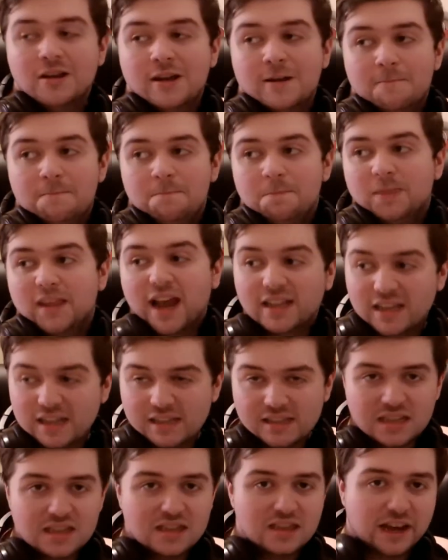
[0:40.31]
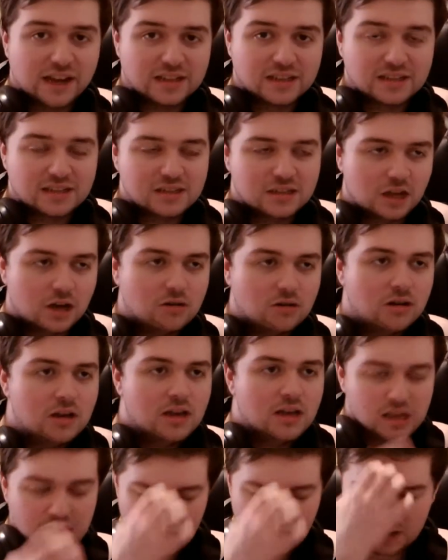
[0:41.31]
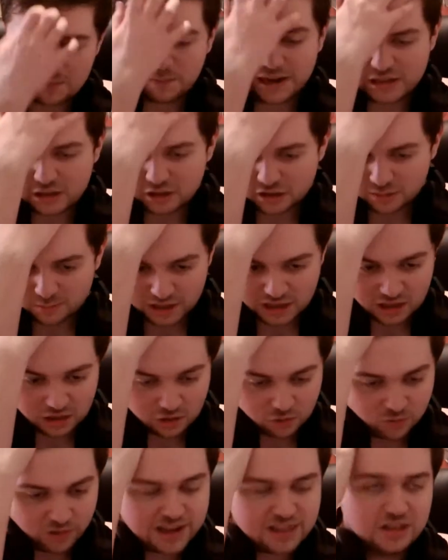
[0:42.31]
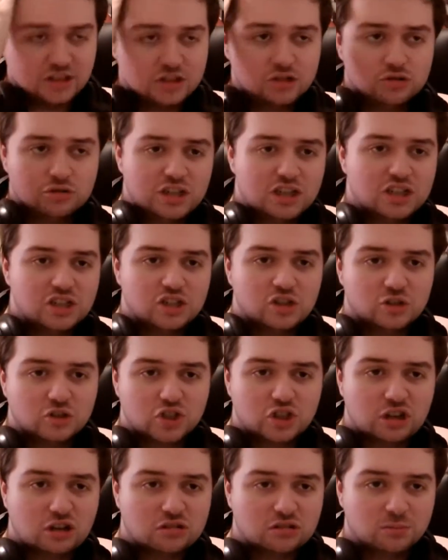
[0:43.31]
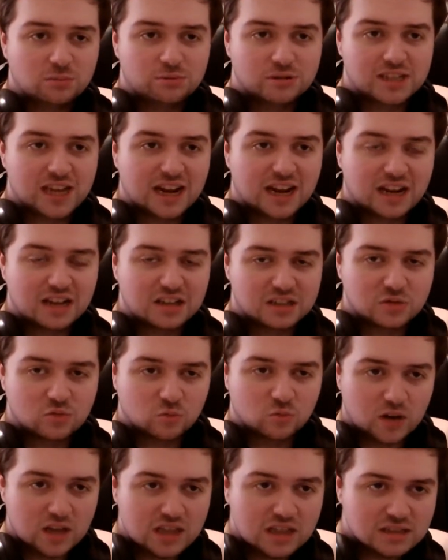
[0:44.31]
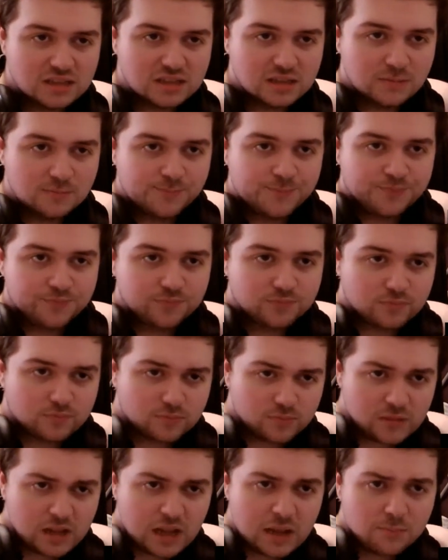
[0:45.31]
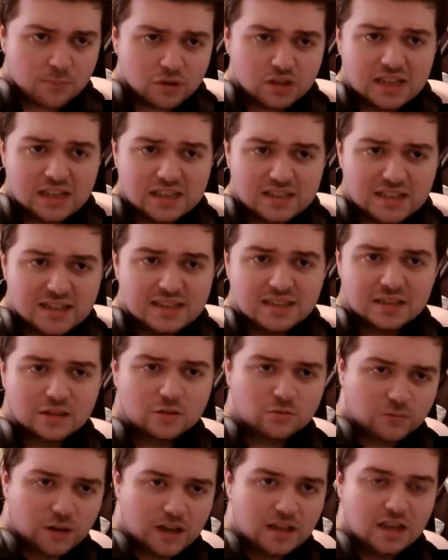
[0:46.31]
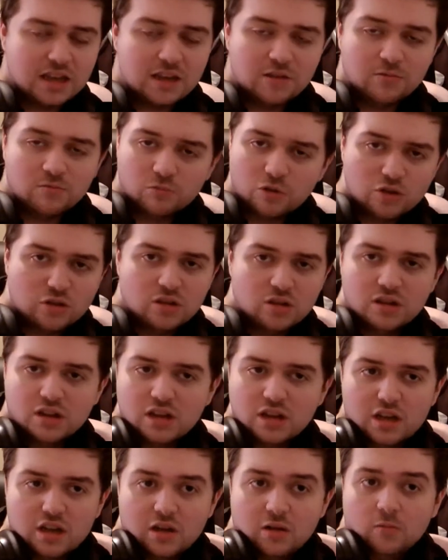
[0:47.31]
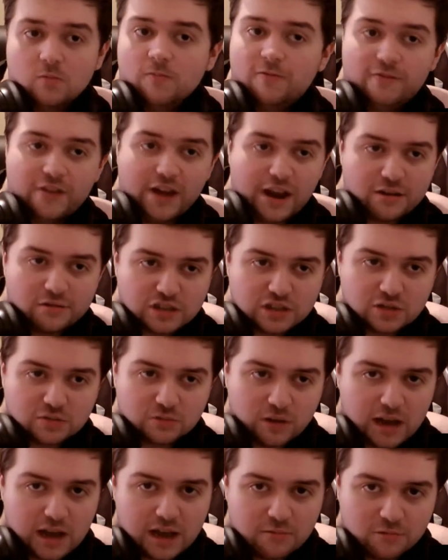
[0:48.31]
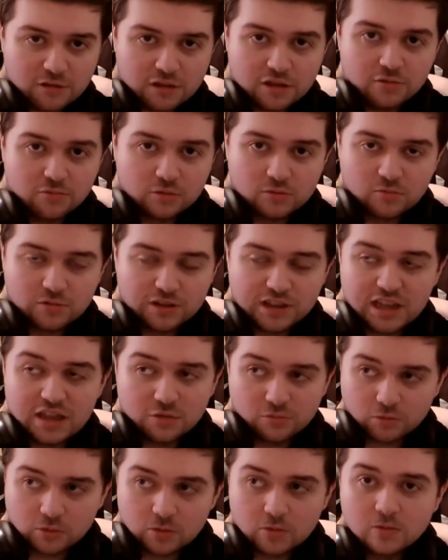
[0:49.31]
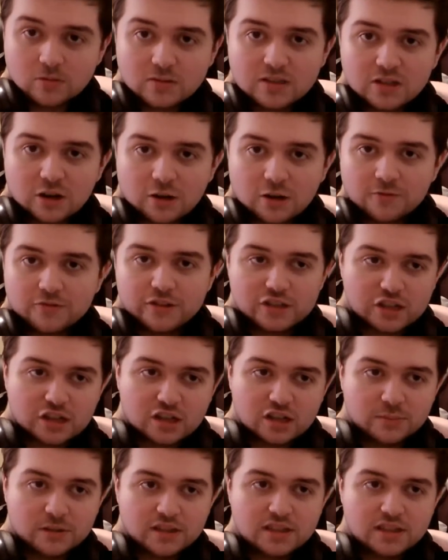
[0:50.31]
And he did that, you know? It might not have been in the way the traditional shonen protagonist wins, but he did still win. He won fair and square within the rules of the tournament.